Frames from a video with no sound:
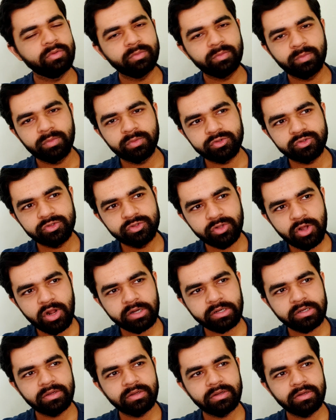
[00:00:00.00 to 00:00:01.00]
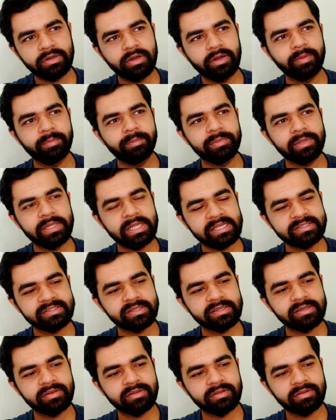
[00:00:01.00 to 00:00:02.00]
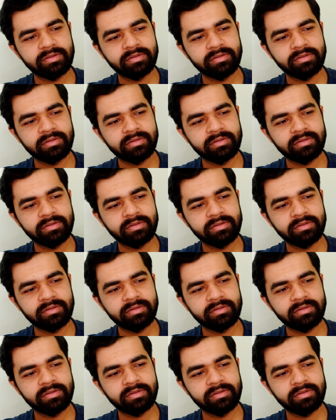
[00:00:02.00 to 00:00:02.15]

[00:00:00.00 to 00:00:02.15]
was not a pleasant